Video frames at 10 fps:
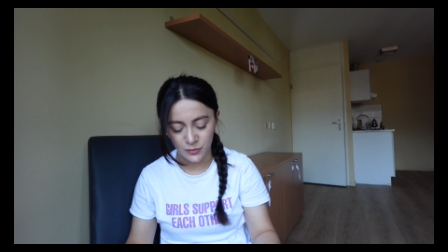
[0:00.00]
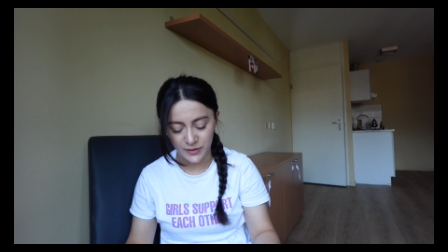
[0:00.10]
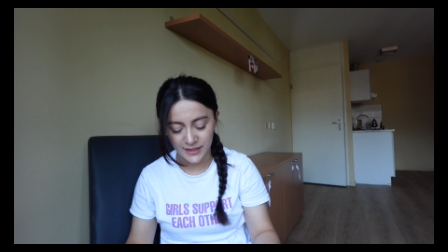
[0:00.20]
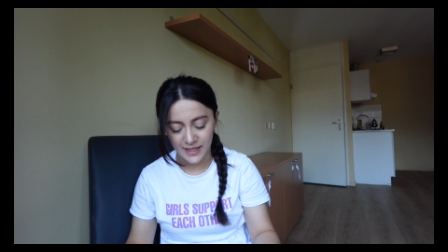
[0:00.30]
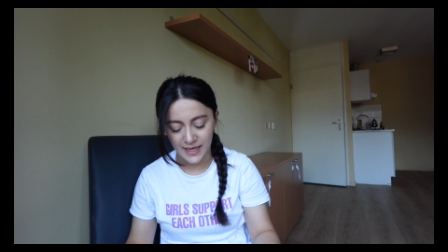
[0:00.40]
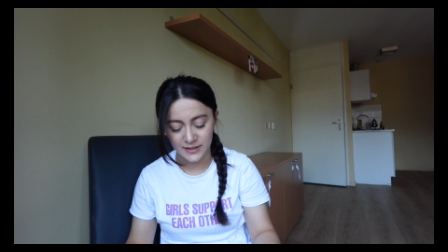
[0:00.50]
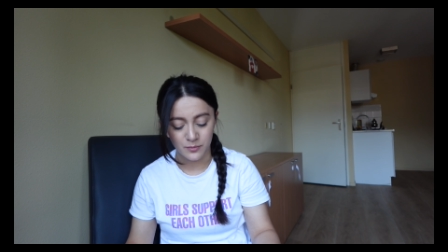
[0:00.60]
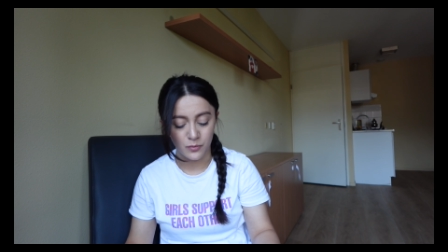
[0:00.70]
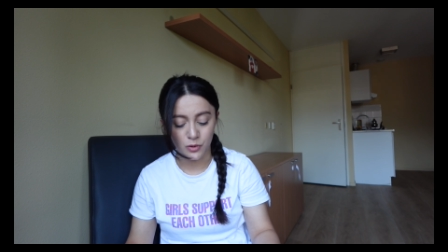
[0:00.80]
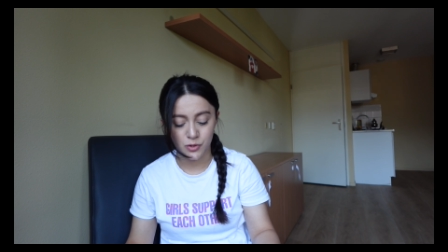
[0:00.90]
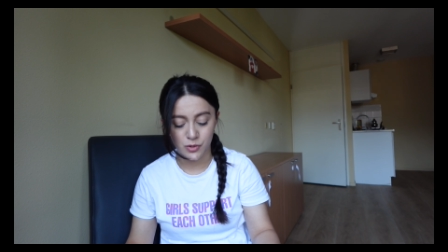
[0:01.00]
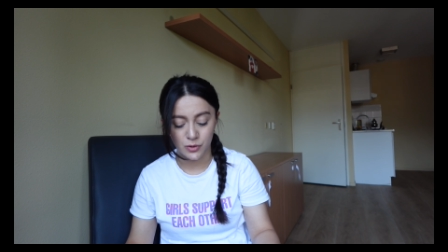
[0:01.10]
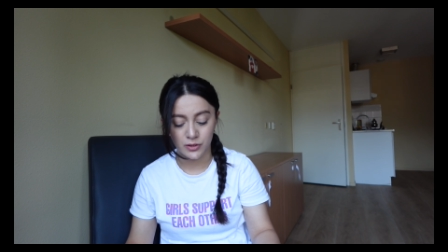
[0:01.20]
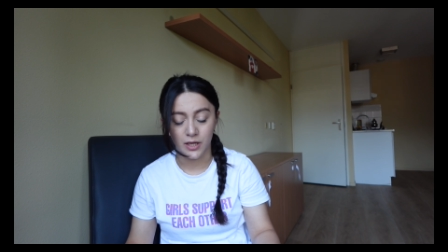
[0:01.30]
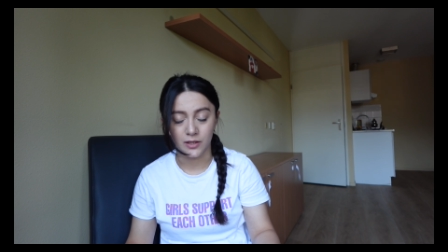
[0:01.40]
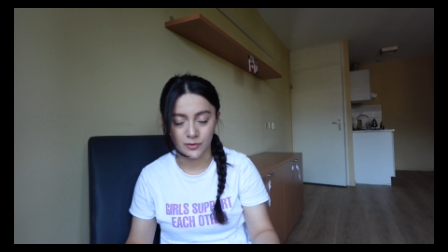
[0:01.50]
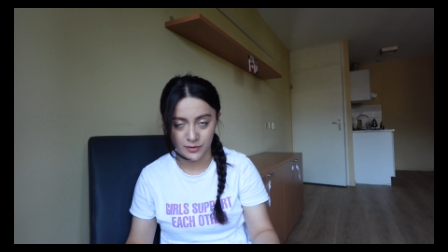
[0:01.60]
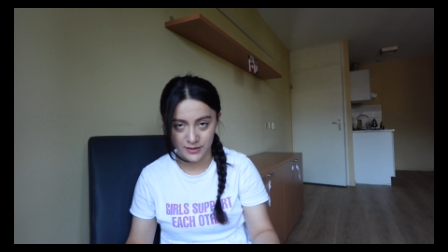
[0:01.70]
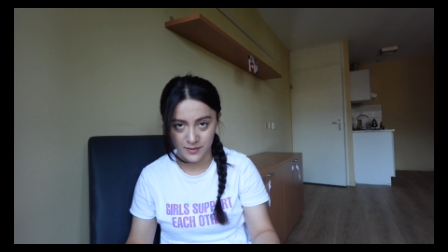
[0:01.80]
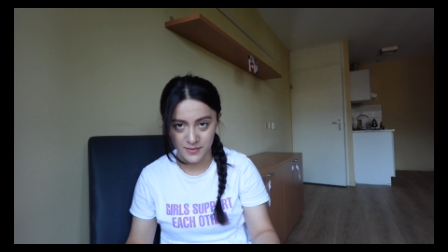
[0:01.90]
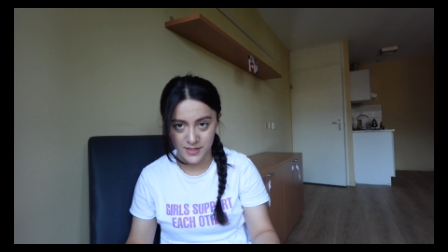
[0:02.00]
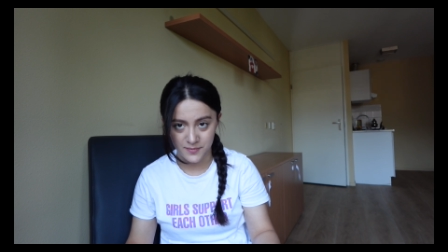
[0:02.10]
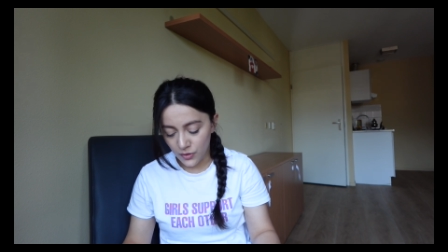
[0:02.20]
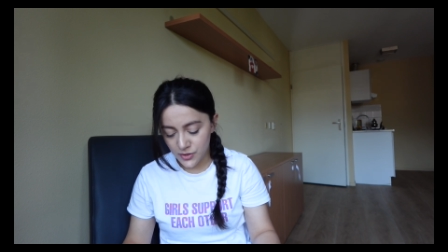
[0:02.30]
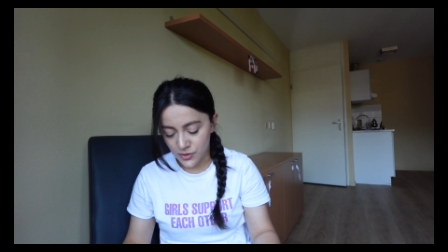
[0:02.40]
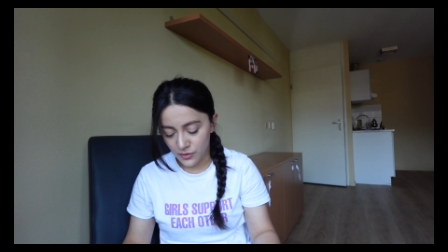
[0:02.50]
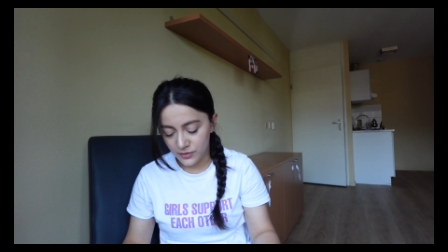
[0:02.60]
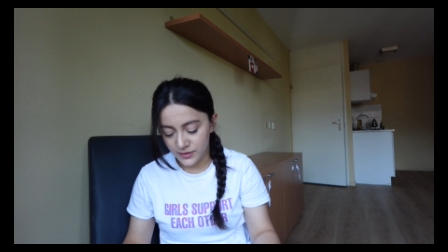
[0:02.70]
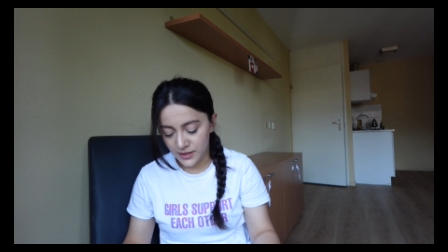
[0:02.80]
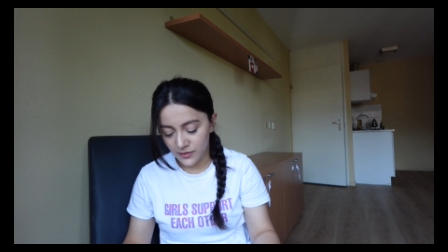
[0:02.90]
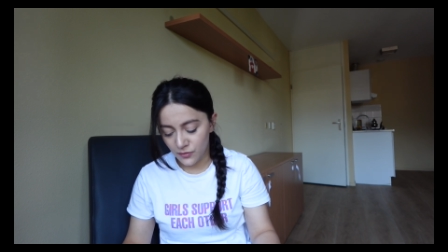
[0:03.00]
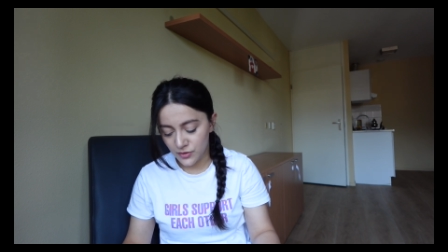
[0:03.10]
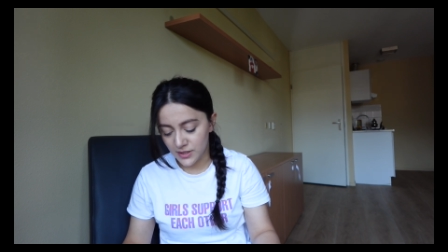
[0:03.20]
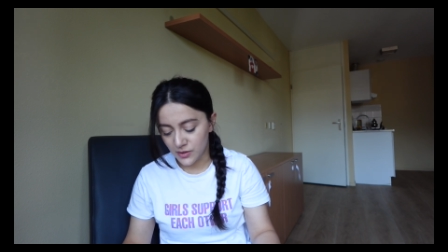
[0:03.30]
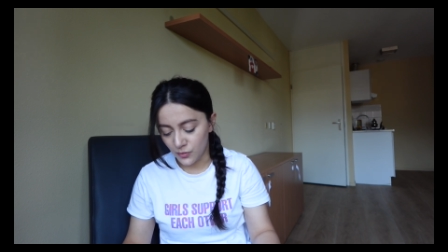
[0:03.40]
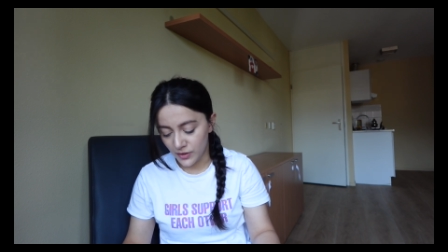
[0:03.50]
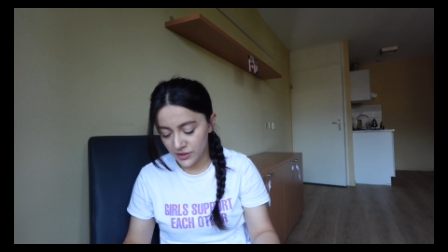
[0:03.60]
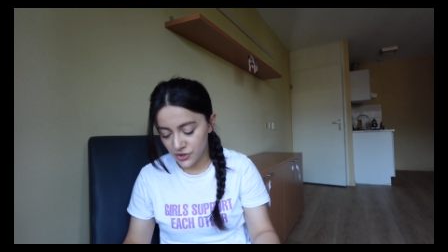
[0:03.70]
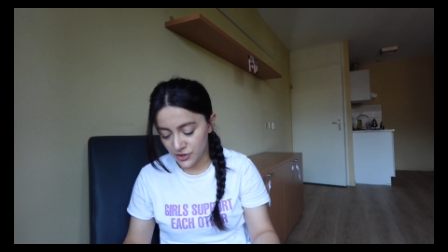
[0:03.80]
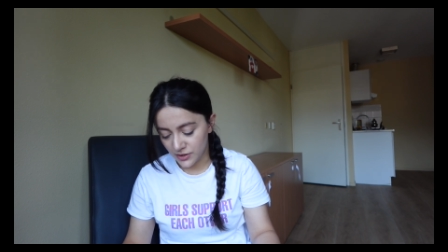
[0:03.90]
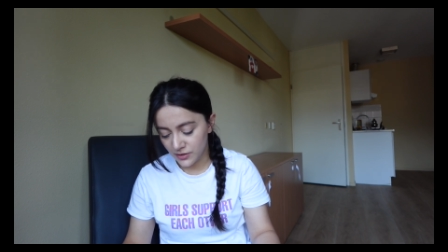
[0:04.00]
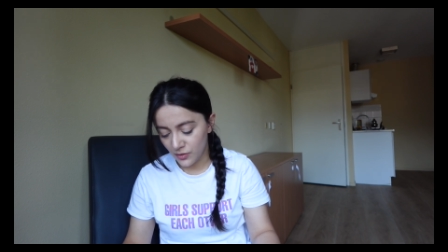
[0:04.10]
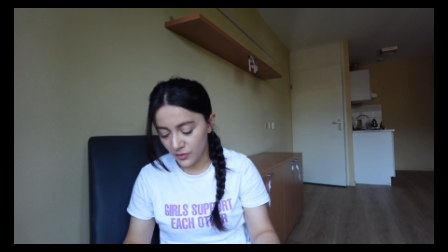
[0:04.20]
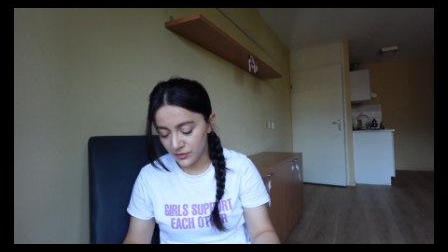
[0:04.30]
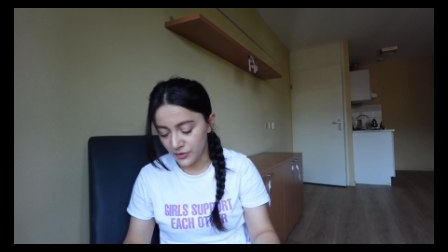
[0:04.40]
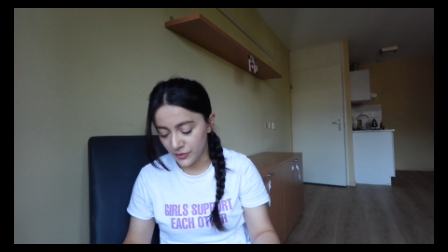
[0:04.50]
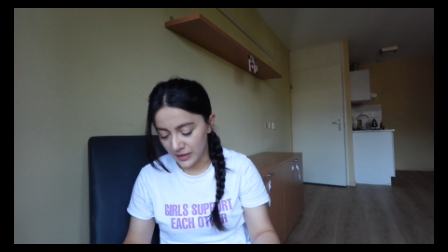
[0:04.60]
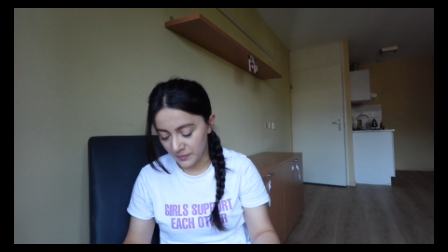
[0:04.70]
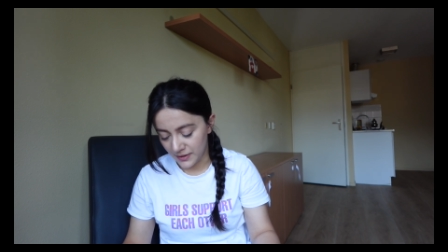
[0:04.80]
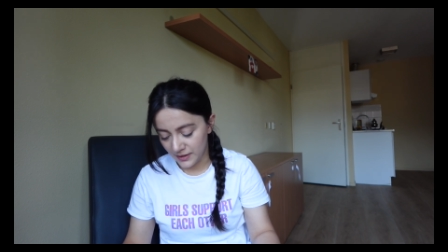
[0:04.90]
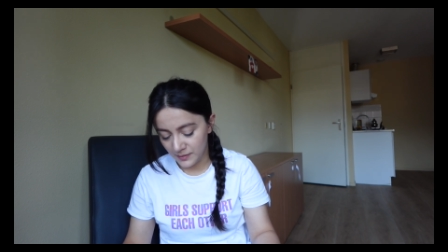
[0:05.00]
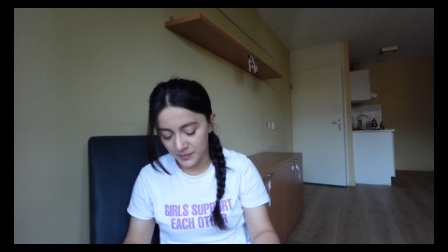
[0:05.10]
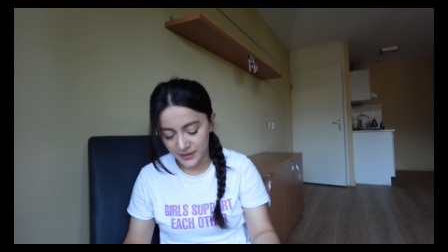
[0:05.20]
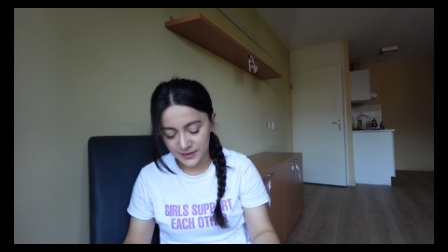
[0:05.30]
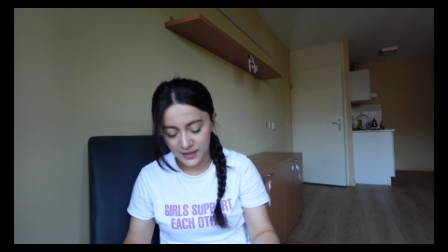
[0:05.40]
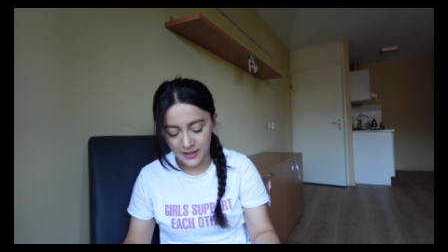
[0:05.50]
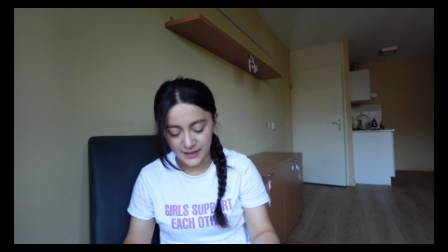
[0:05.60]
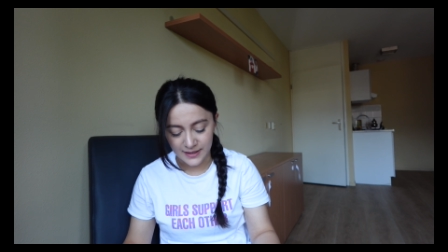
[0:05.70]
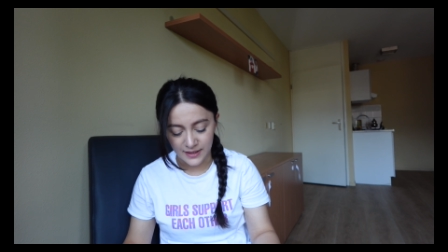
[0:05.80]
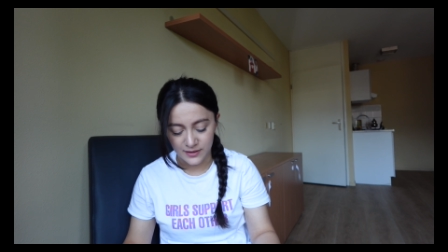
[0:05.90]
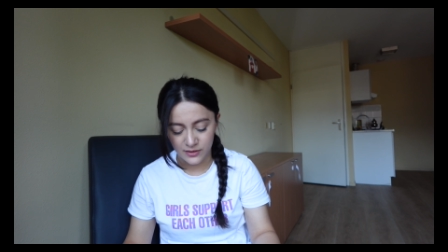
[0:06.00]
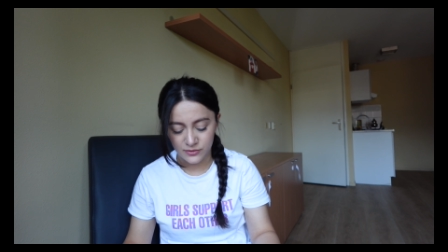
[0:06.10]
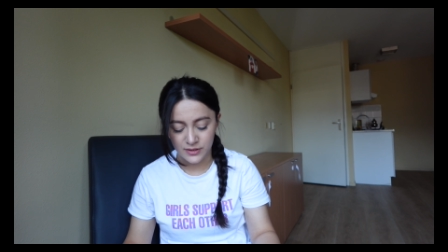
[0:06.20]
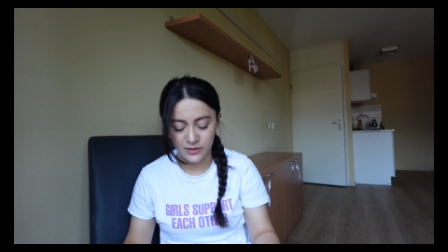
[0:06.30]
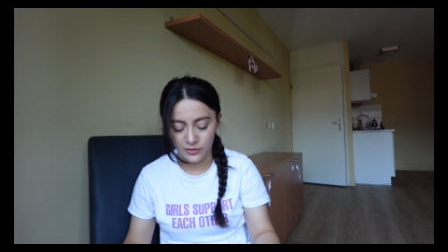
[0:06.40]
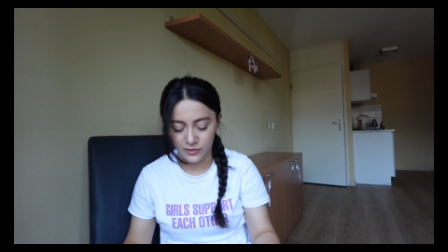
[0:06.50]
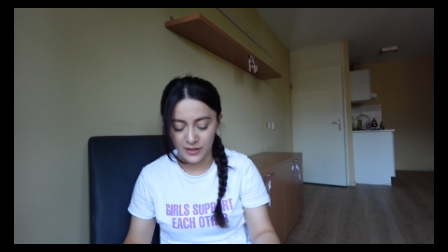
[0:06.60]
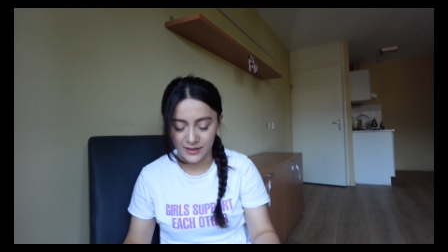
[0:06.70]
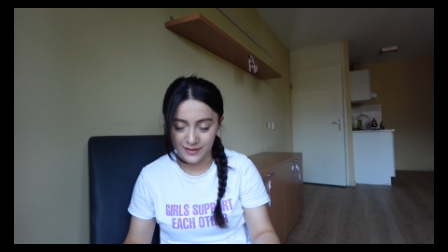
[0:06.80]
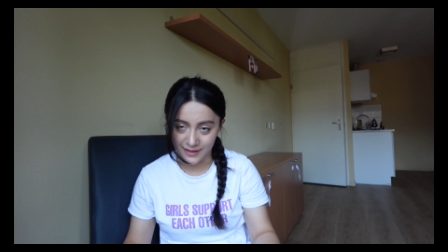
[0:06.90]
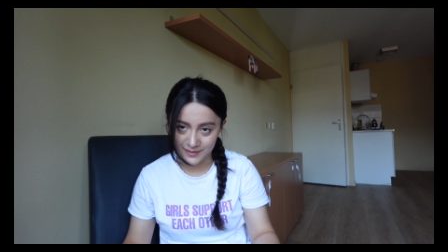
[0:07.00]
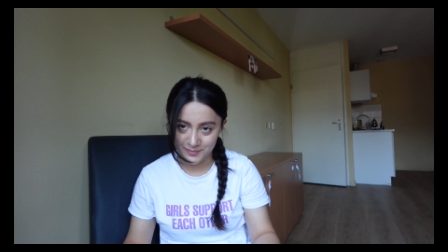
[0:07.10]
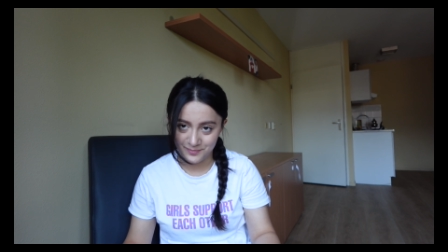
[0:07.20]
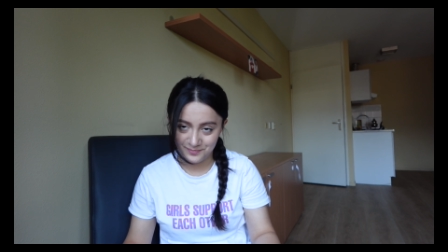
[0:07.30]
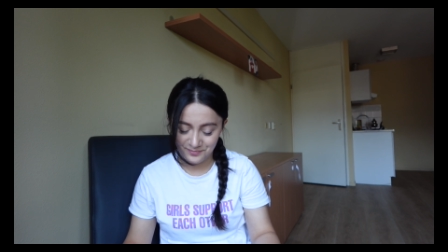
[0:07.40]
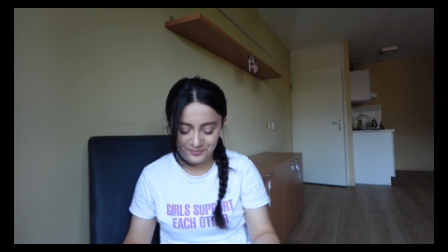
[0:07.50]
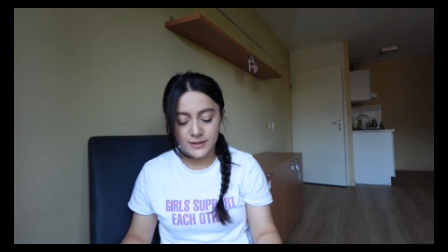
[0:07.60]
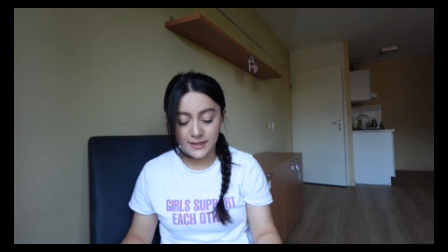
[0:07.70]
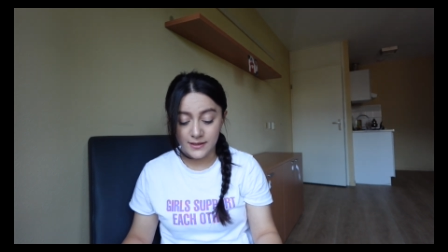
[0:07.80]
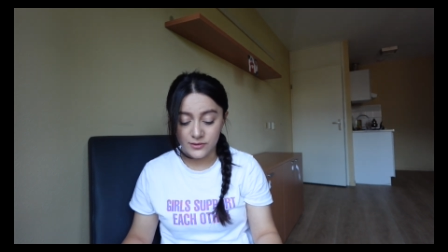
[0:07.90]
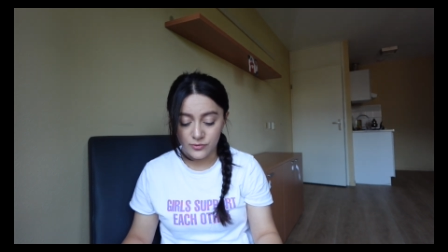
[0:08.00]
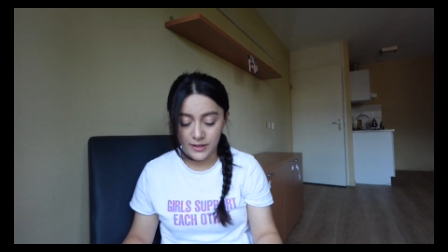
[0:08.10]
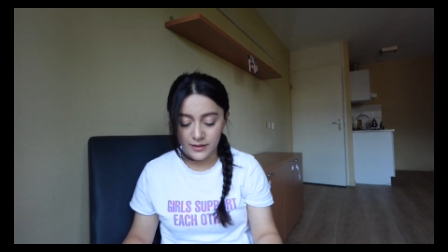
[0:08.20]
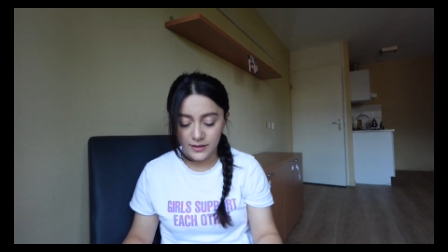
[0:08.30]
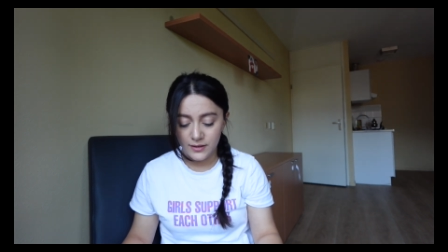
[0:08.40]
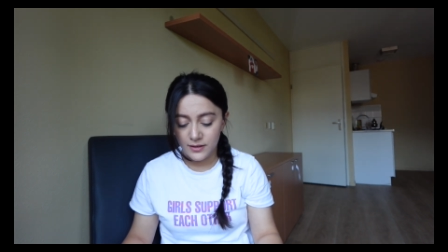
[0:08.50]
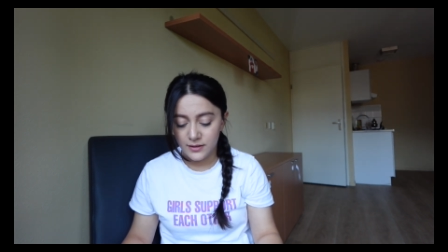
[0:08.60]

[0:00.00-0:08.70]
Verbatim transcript: quick and merge sort algorithms. Also, there was a question on UML, but I cannot recollect that. Second trainee,